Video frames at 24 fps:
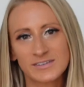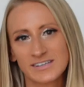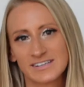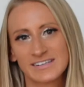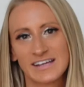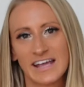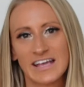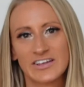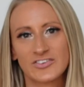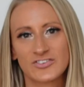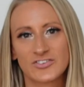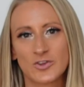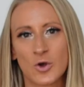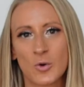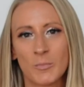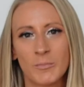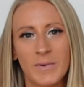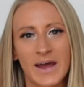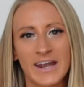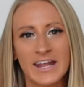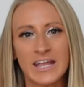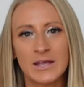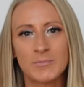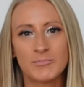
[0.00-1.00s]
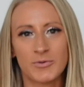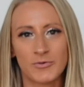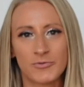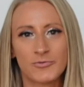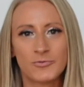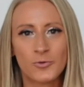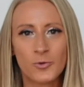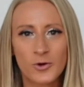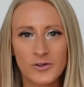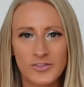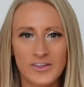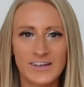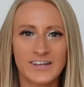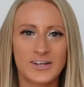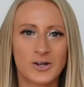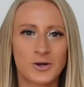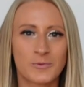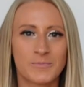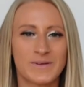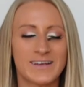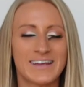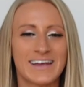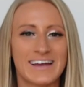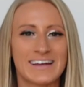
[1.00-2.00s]
to take so many before the
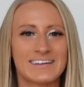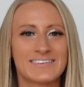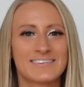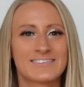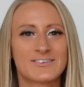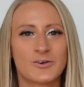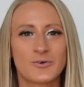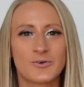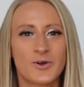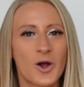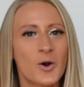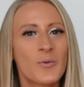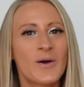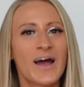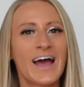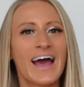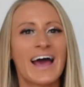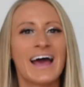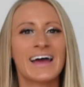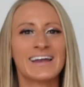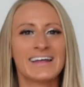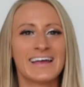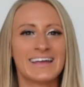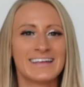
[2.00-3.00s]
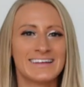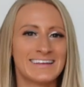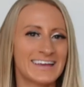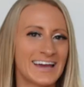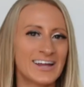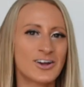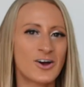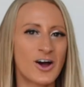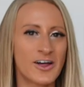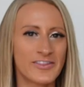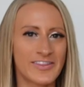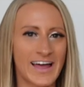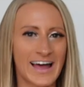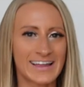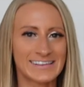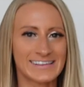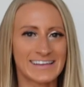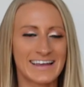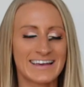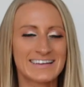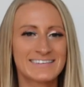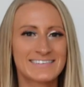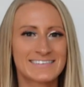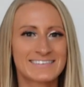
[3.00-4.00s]
year begins, so go ahead and get on that
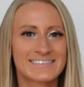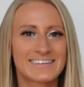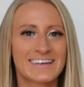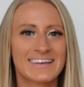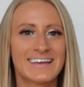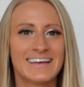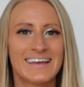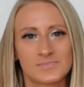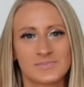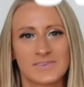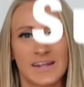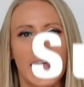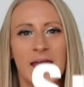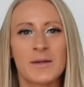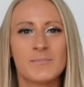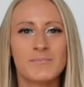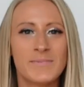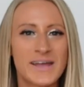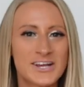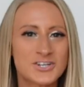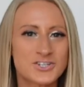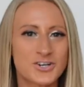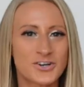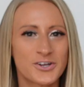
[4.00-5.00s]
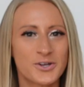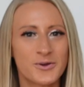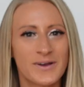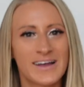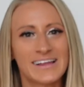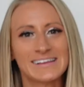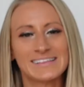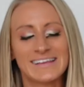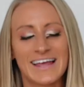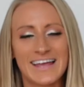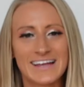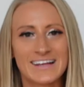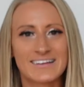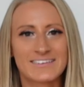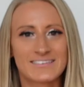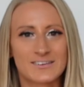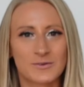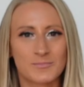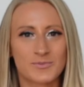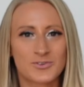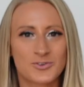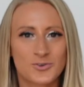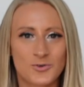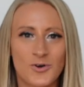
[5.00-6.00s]
list. And make sure you hit like and
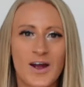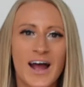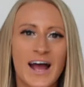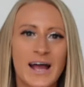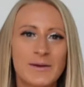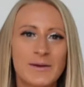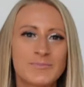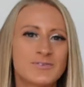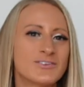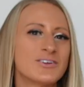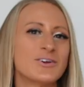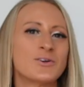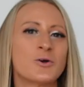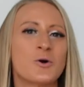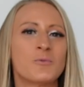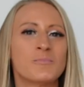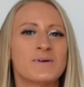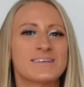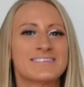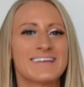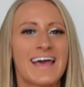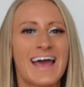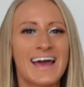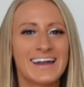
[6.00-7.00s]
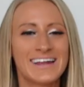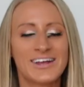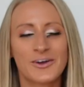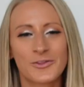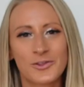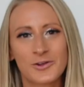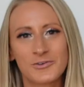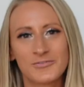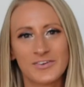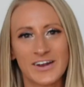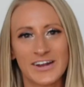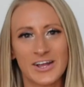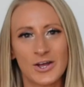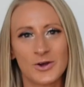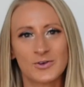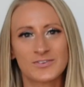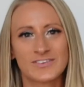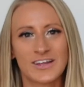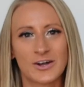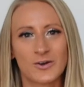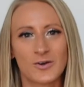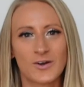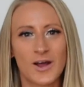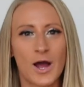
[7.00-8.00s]
subscribe so you don't miss any other videos
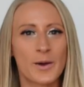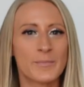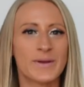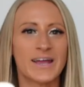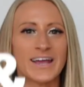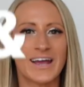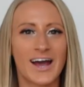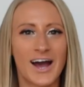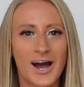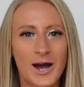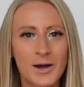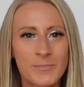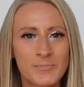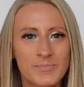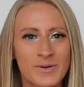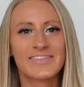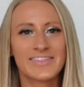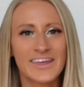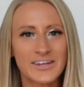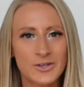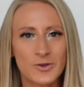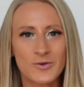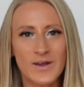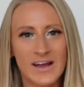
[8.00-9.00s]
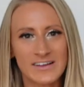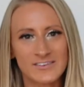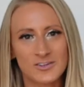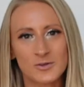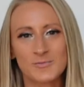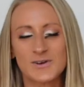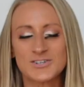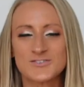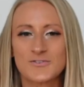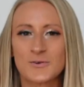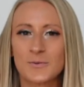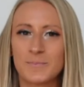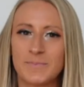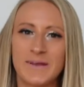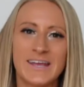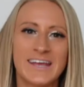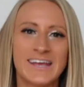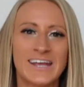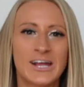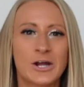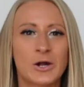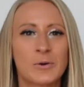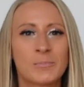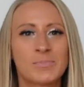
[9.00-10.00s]
that are coming up. And thank you guys so much for
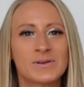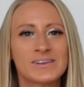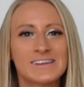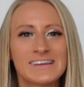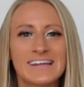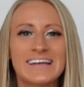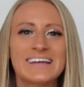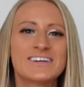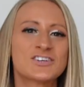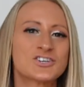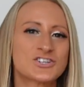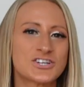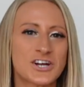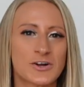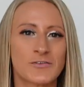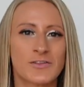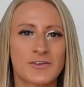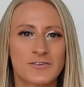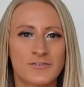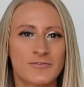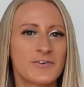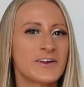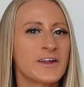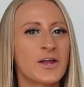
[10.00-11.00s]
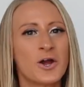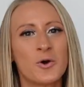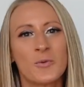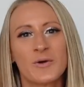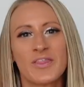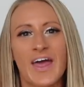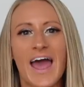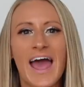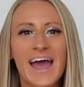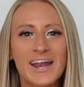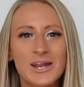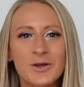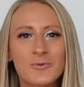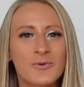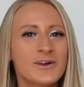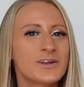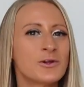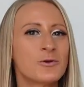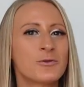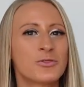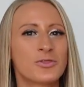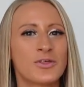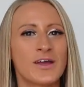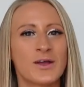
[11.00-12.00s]
being here. Please share this video with anyone
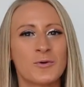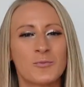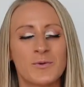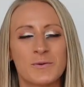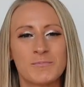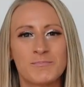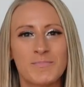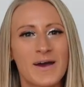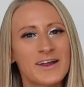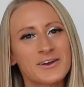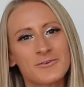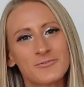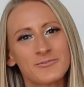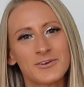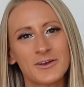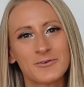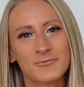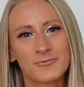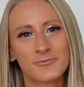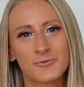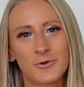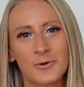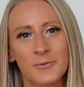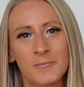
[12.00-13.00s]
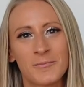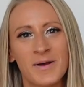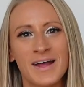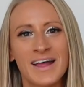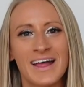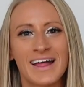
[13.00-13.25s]
you think would benefit from